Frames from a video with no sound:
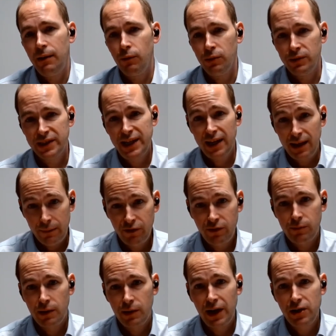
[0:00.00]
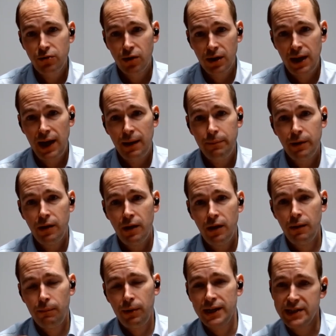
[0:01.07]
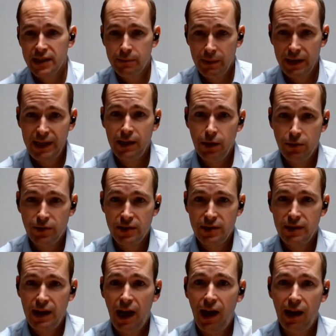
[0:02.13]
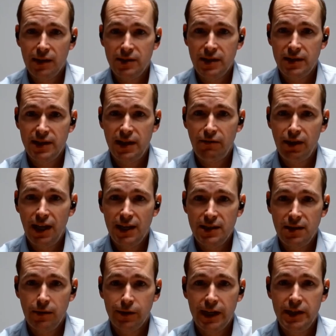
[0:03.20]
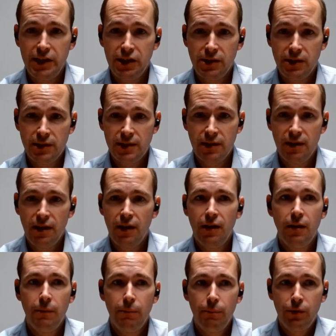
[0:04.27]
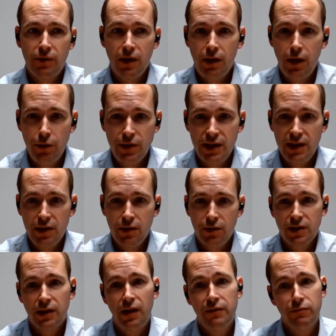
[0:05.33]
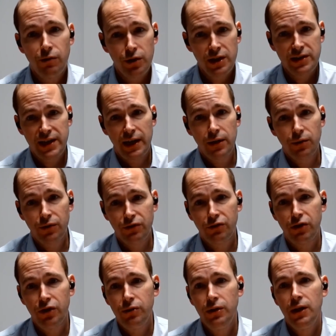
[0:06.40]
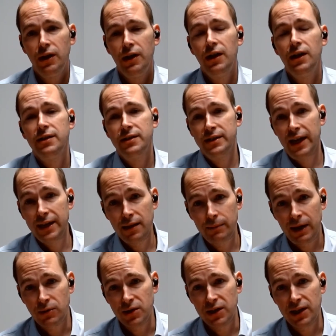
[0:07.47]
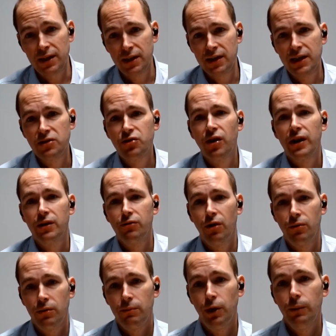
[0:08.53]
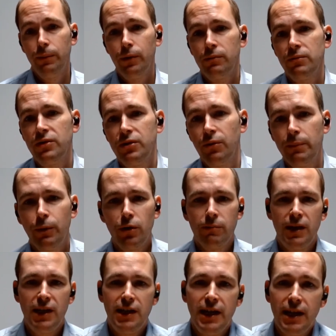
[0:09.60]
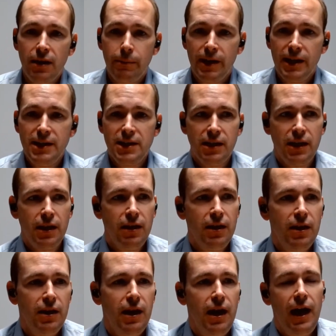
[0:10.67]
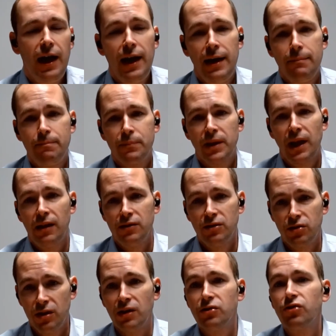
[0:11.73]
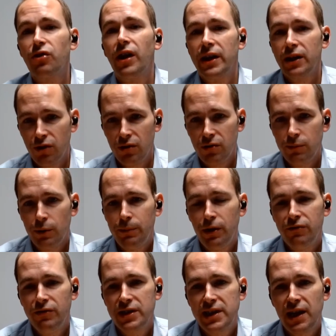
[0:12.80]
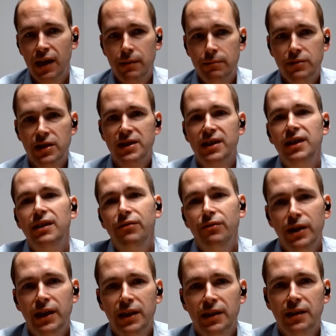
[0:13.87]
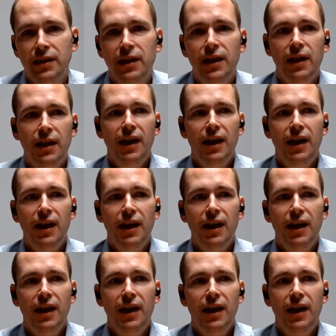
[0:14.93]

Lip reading: We would take them from the micro lab, place them in those hard to sterilize locations, put the load in the autoclave, run a cycle through, take them out again, and then try and grow them up. So we put them in an incubator and try and grow them up over time to see if we can.